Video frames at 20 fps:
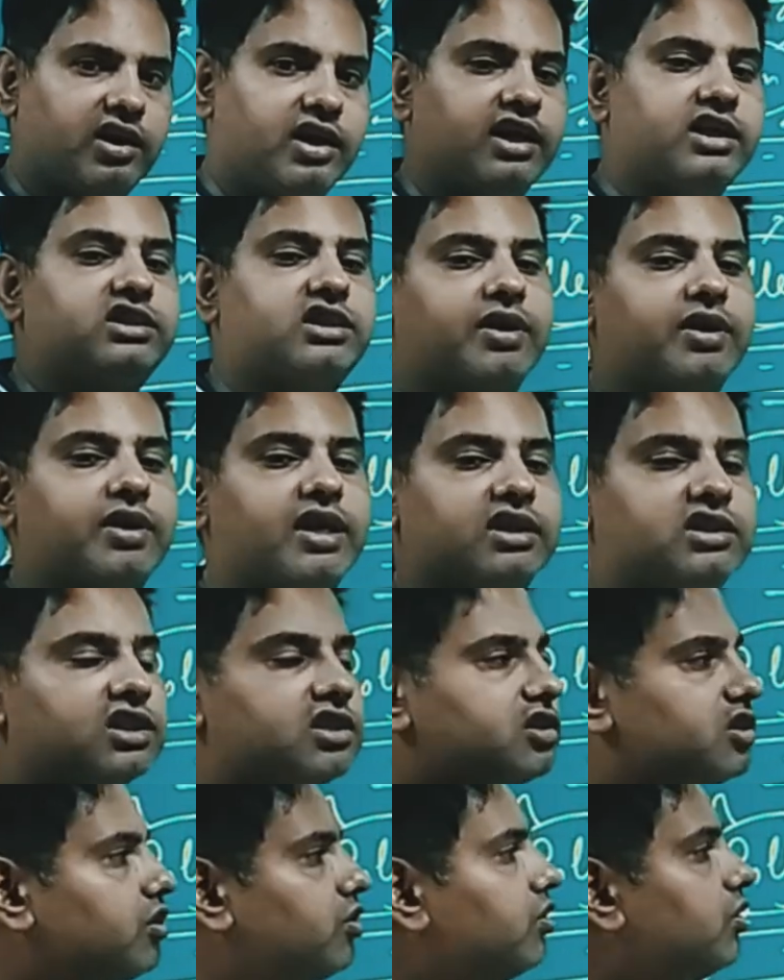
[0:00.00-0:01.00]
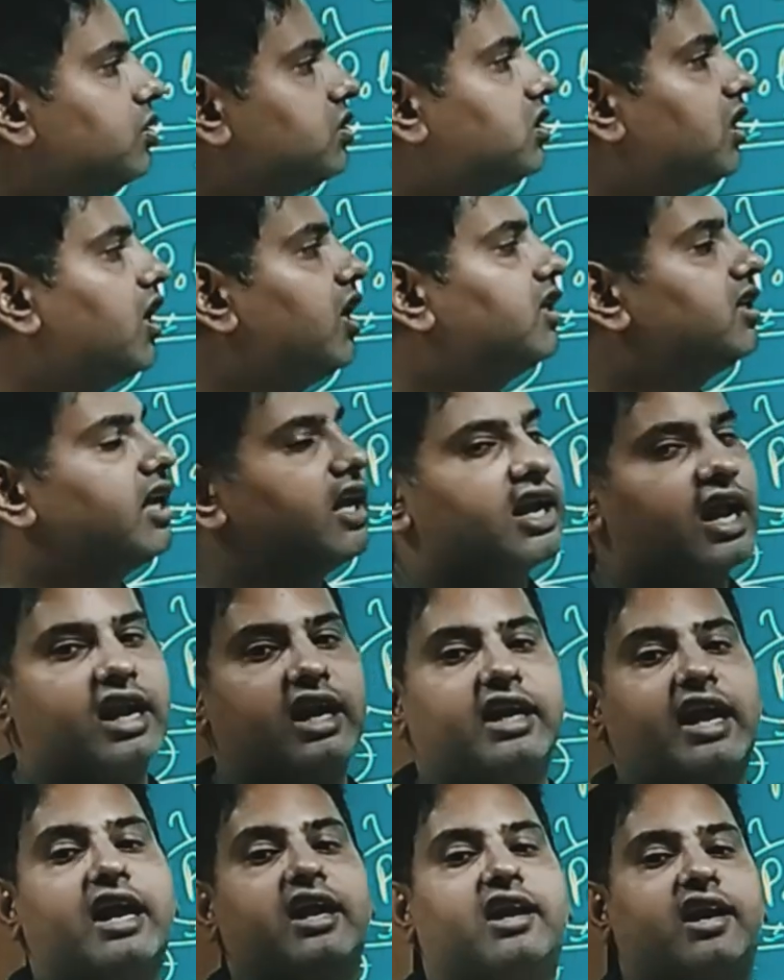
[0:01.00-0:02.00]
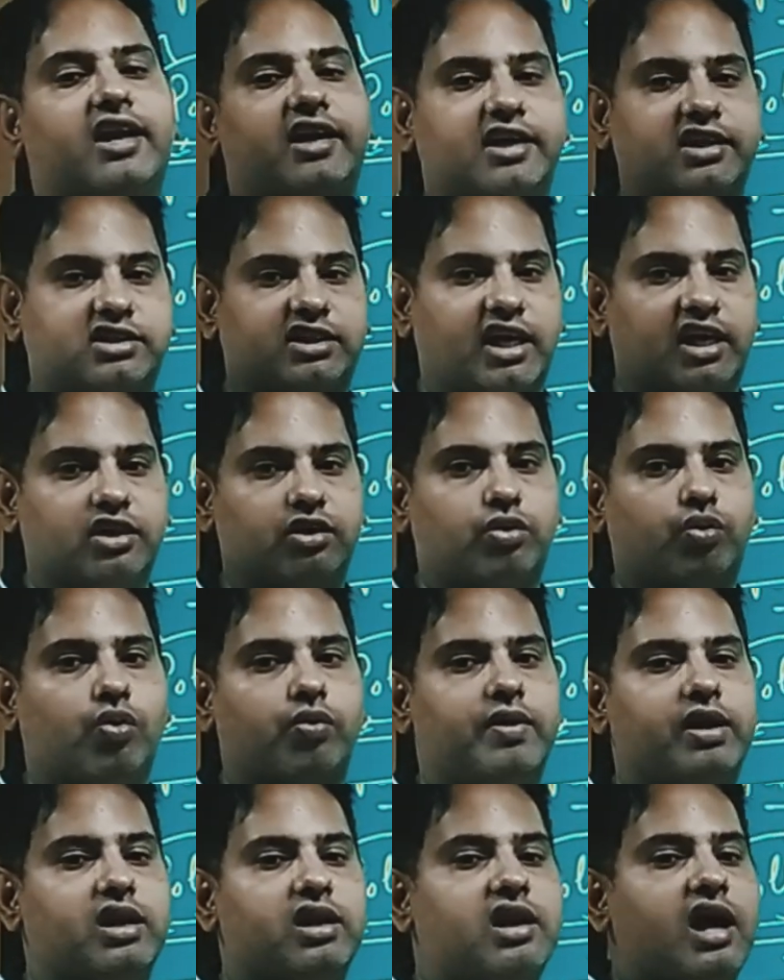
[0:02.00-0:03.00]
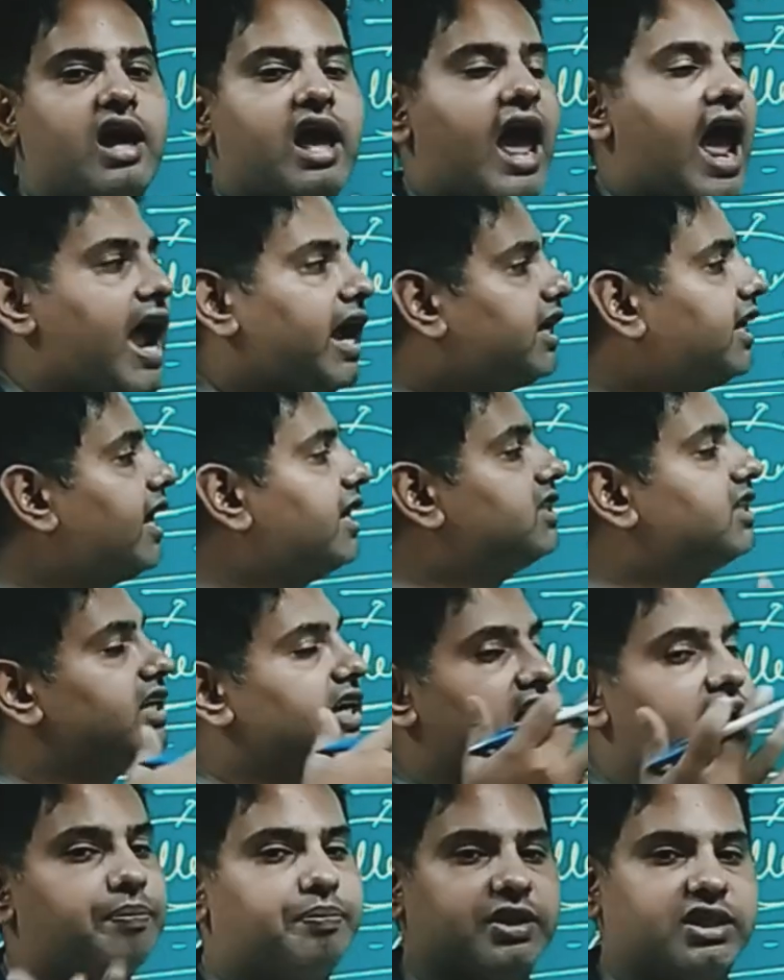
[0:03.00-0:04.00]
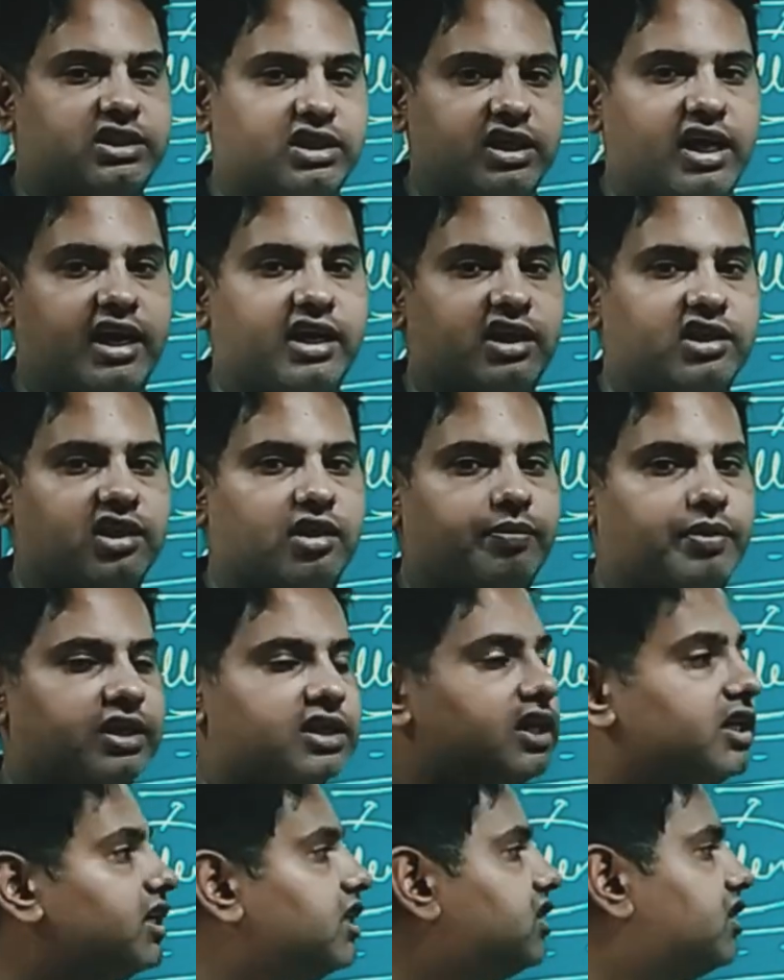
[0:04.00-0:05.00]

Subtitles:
In some cases, there are a dendritic cell who will act as a APC, antigen presenting